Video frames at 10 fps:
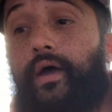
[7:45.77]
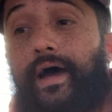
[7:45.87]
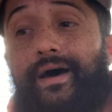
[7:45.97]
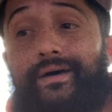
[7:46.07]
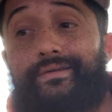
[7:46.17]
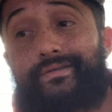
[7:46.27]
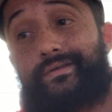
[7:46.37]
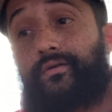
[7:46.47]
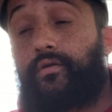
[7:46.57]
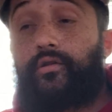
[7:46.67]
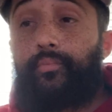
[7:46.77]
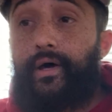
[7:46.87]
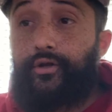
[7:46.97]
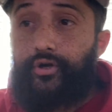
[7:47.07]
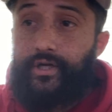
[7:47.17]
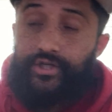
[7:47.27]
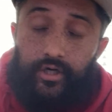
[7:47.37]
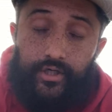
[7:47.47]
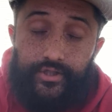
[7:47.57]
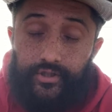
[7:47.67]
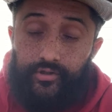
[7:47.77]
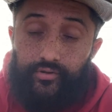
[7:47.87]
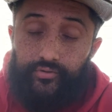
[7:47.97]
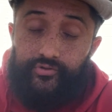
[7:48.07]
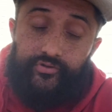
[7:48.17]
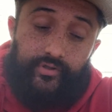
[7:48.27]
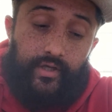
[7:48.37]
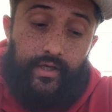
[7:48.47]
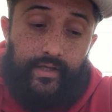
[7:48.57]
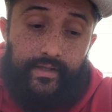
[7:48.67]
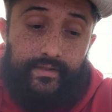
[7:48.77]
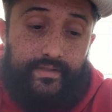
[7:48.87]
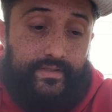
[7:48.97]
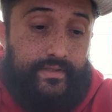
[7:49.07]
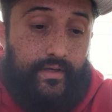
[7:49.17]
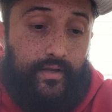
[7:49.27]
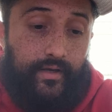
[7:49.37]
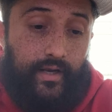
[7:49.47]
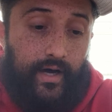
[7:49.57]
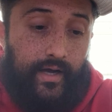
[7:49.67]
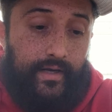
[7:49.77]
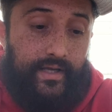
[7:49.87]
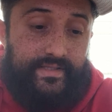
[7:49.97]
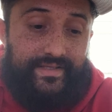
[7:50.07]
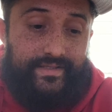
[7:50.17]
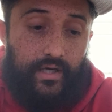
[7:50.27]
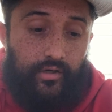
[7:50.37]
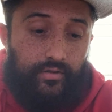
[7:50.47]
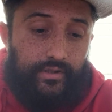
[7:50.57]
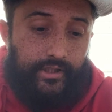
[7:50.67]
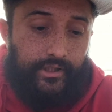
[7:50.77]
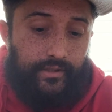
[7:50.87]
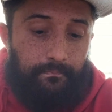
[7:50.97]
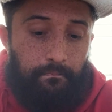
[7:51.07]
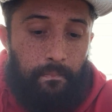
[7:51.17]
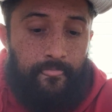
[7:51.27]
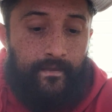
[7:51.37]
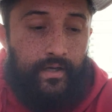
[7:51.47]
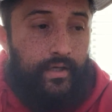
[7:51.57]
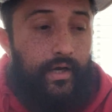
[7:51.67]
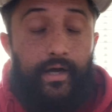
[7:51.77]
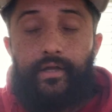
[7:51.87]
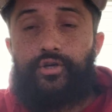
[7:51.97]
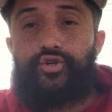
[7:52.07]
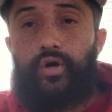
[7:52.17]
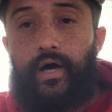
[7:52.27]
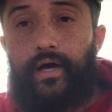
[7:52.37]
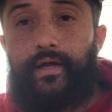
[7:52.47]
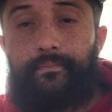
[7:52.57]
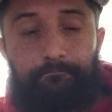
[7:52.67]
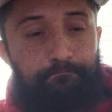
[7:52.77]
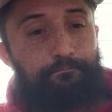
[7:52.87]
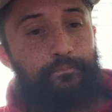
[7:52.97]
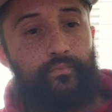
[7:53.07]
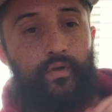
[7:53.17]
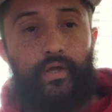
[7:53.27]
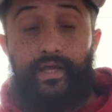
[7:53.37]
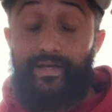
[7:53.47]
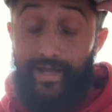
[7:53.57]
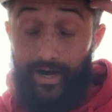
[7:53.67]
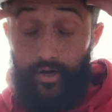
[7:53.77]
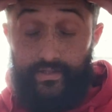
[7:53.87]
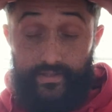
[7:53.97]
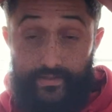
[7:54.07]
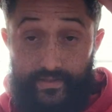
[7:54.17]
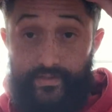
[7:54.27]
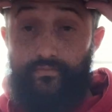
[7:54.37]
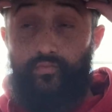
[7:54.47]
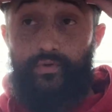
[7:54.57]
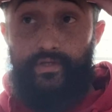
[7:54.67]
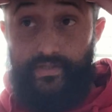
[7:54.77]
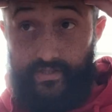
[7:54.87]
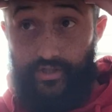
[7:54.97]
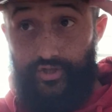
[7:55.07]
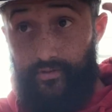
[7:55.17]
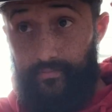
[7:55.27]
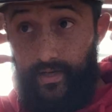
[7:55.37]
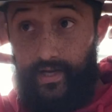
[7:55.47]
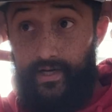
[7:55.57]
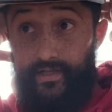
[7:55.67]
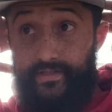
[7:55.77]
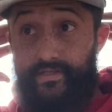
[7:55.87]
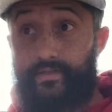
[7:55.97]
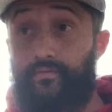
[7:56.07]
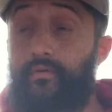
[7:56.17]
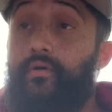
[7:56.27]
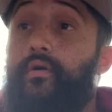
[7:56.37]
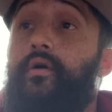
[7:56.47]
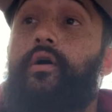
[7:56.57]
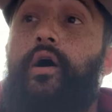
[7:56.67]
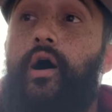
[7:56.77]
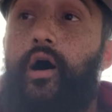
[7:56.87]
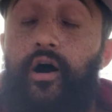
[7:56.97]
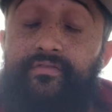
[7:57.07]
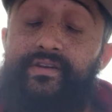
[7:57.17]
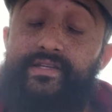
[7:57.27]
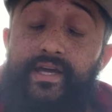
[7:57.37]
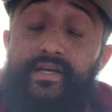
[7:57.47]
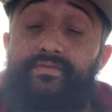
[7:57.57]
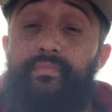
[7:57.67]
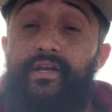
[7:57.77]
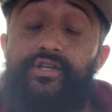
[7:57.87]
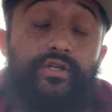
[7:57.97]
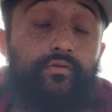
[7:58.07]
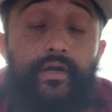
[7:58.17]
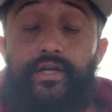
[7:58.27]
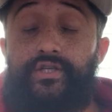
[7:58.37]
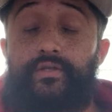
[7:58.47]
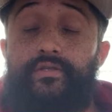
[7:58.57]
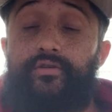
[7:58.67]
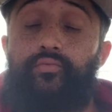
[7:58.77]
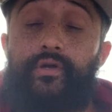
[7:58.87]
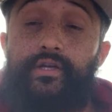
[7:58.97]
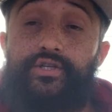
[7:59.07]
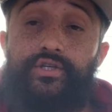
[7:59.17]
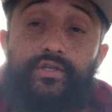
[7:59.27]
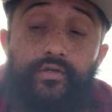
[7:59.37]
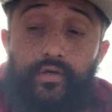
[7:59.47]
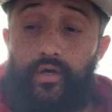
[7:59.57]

as the pedigree chart shows, it's not necessarily cut and dry inheritance with this syndrome, and it's often takes many generations to reach